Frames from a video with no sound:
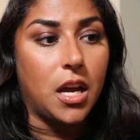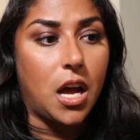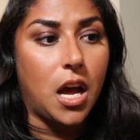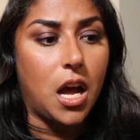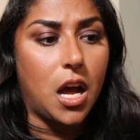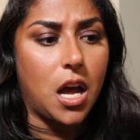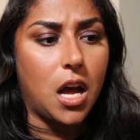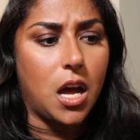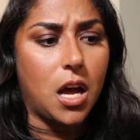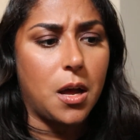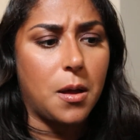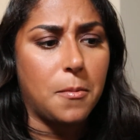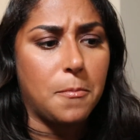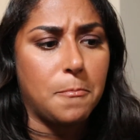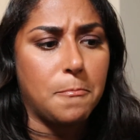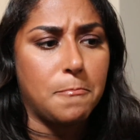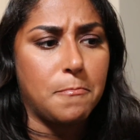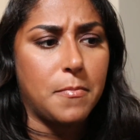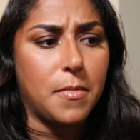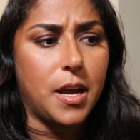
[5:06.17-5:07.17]

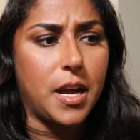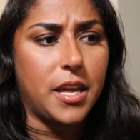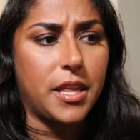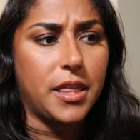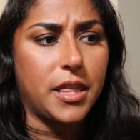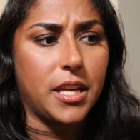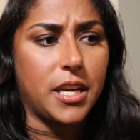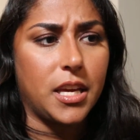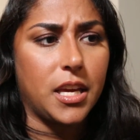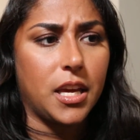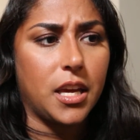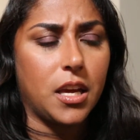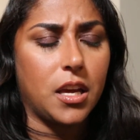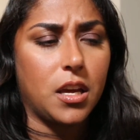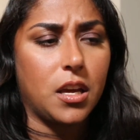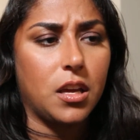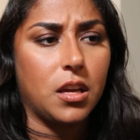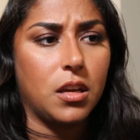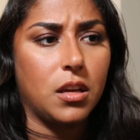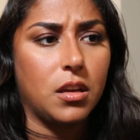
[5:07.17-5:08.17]
I
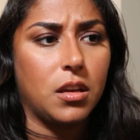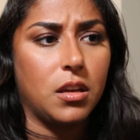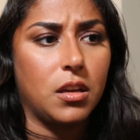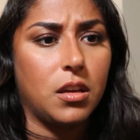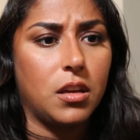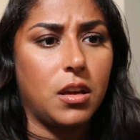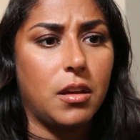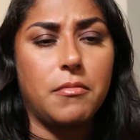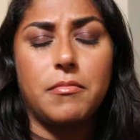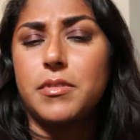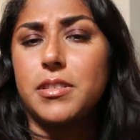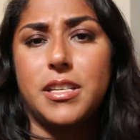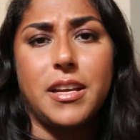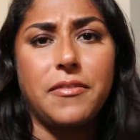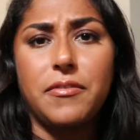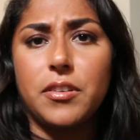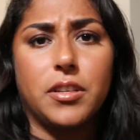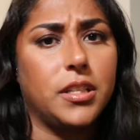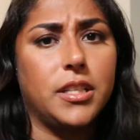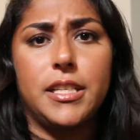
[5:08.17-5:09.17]
think
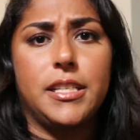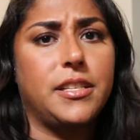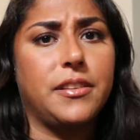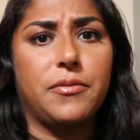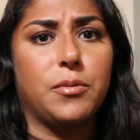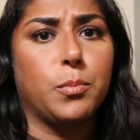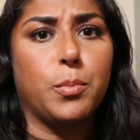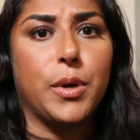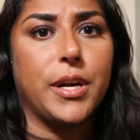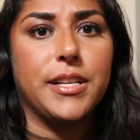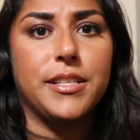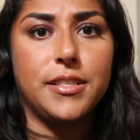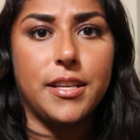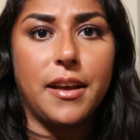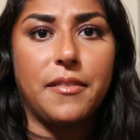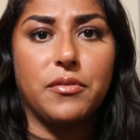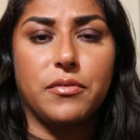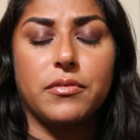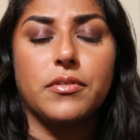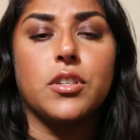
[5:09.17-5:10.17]
definitely different brands
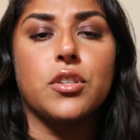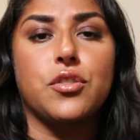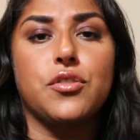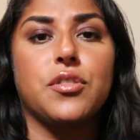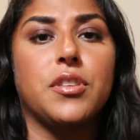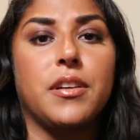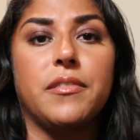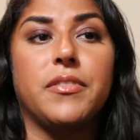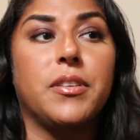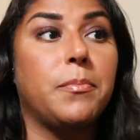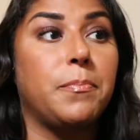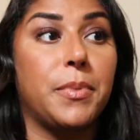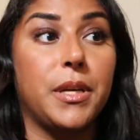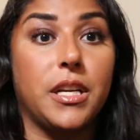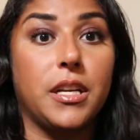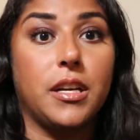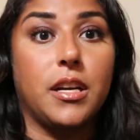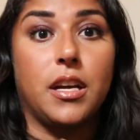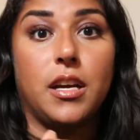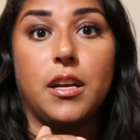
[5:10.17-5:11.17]
have a version of it,
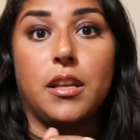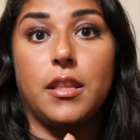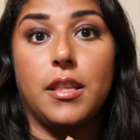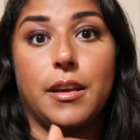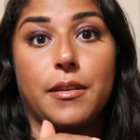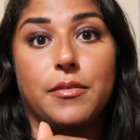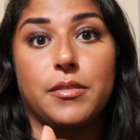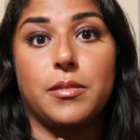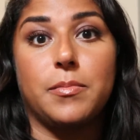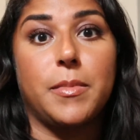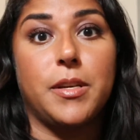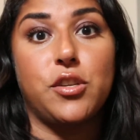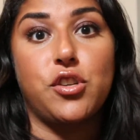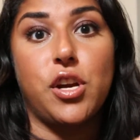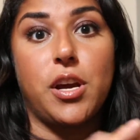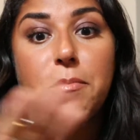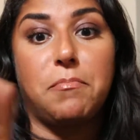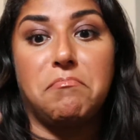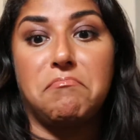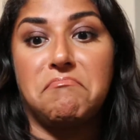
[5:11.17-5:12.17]
but that was my
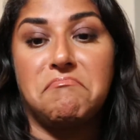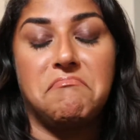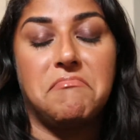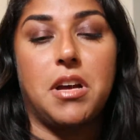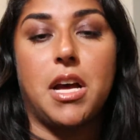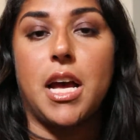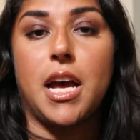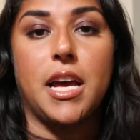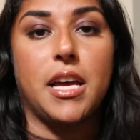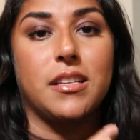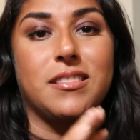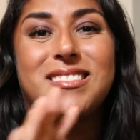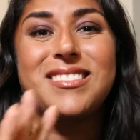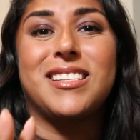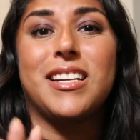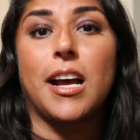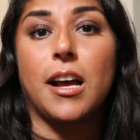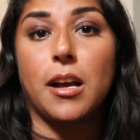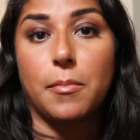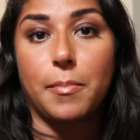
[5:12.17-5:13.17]
jam. I
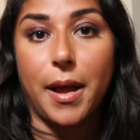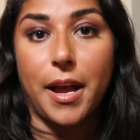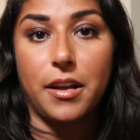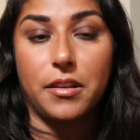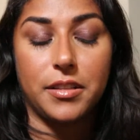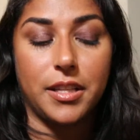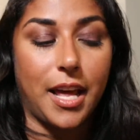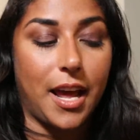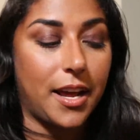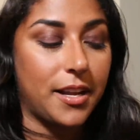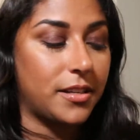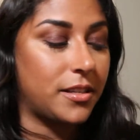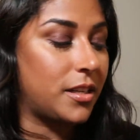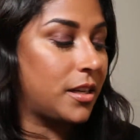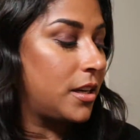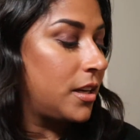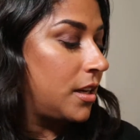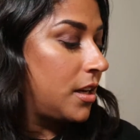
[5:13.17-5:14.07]
stockpiled that.